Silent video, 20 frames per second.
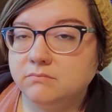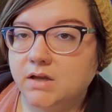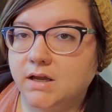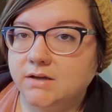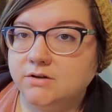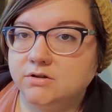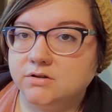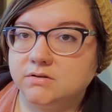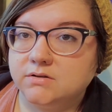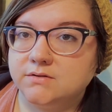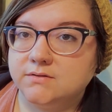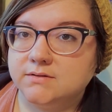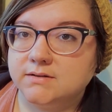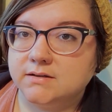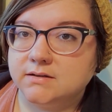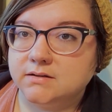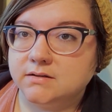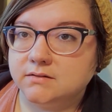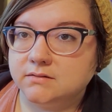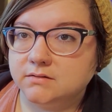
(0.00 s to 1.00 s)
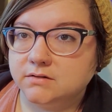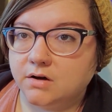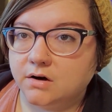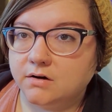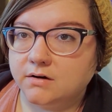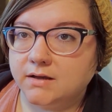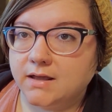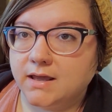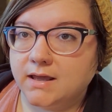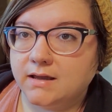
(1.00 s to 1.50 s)
I just used a
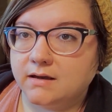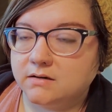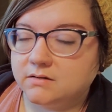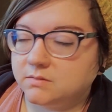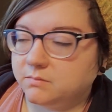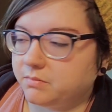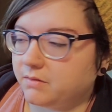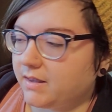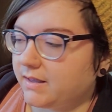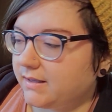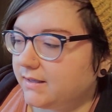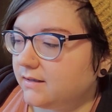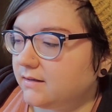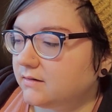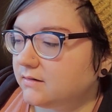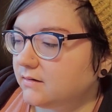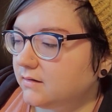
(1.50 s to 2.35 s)
yarn cake to ply it.